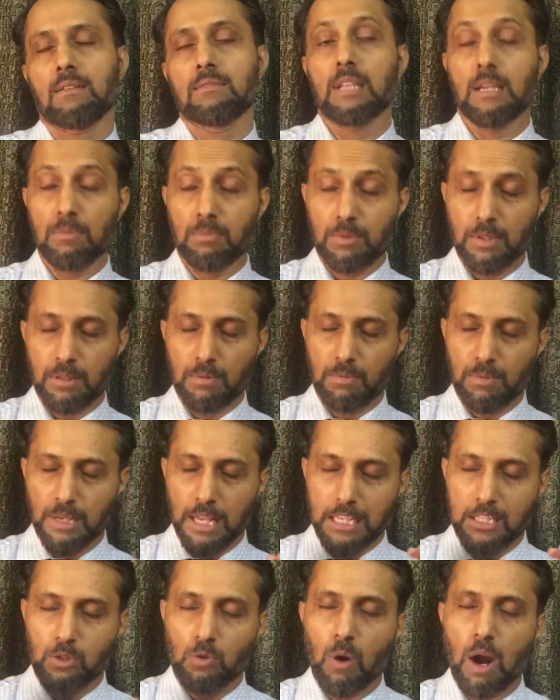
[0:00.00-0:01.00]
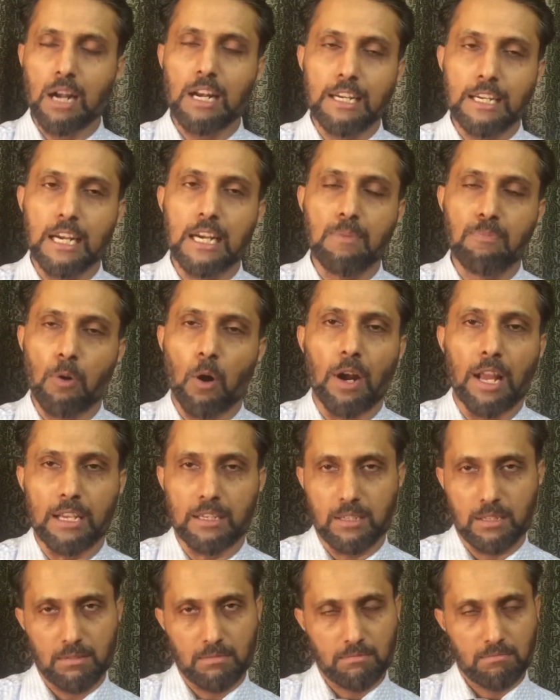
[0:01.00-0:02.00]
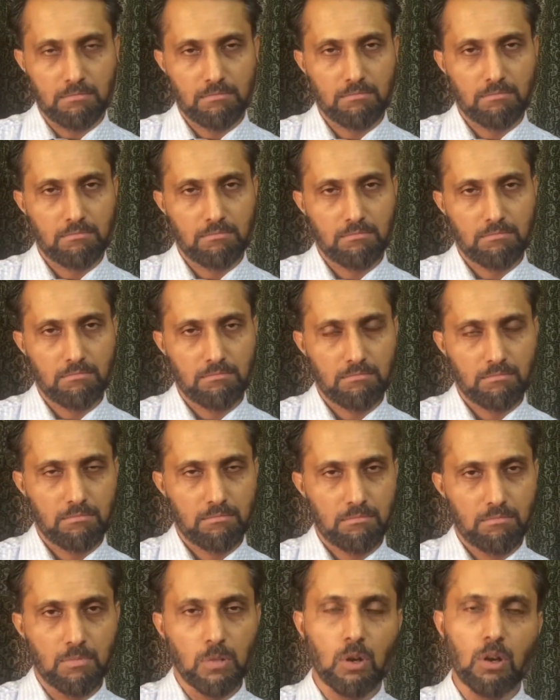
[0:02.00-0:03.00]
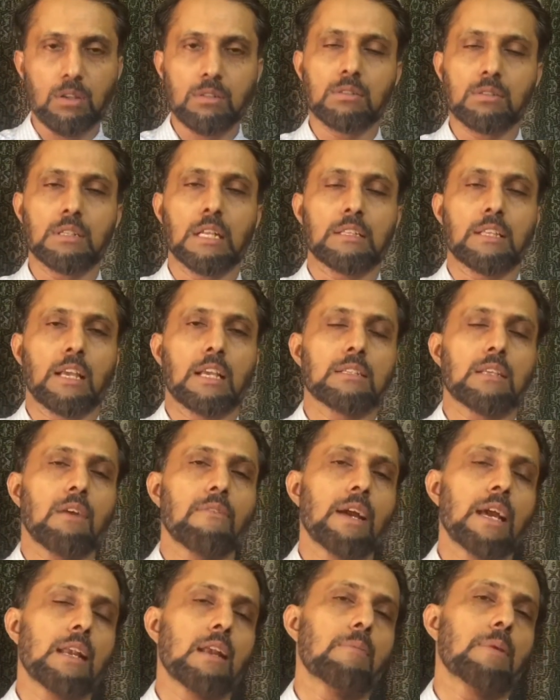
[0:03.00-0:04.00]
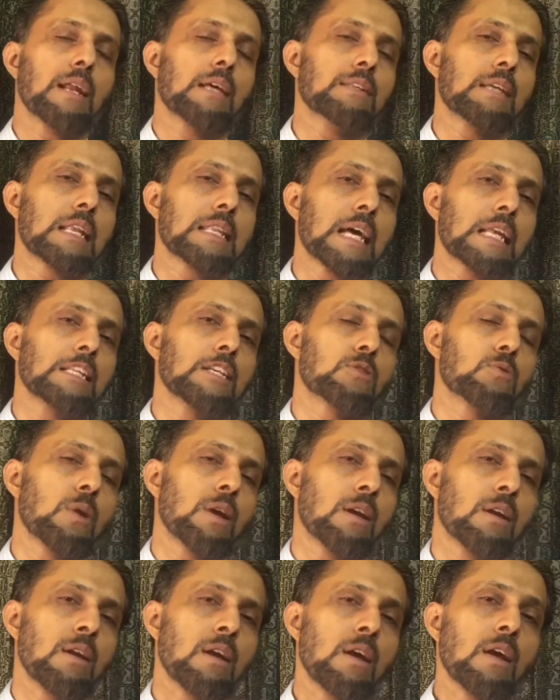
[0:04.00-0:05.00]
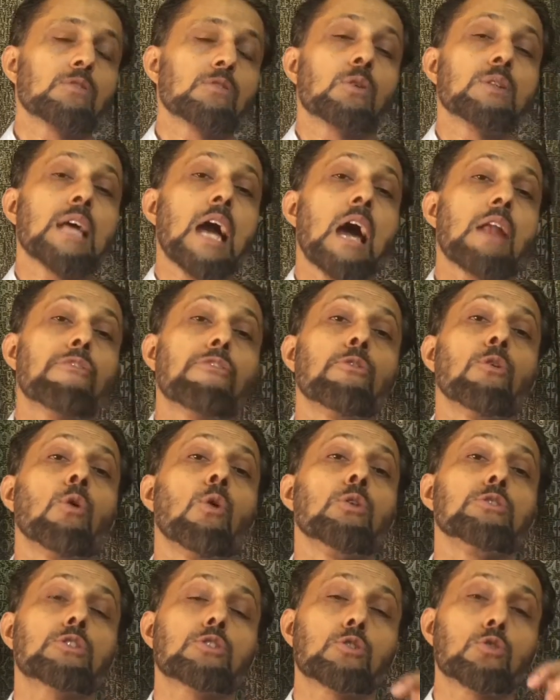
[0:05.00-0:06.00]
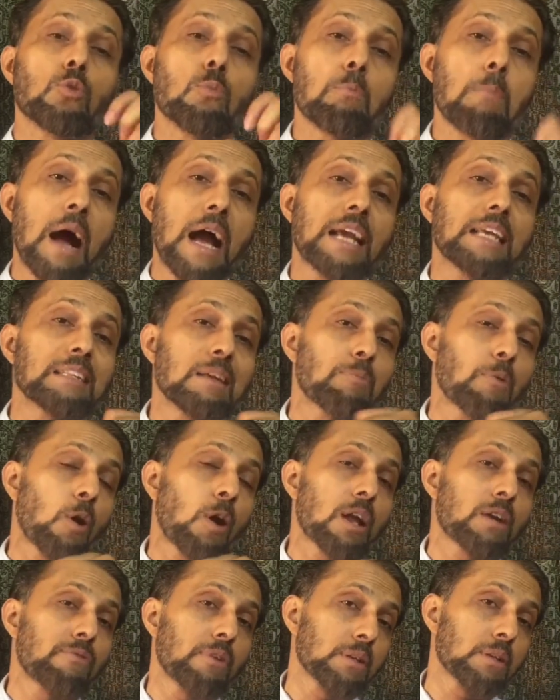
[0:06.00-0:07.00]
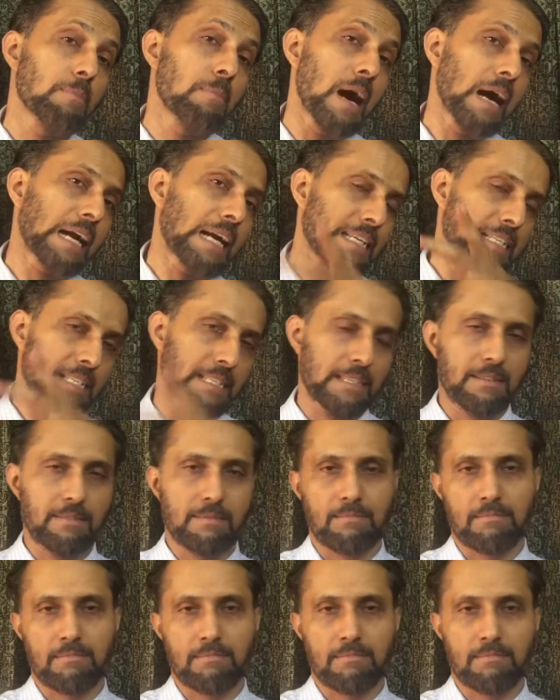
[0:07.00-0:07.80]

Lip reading: less quality product because nothing is available other than this one. So they are forced to buy the product from the market.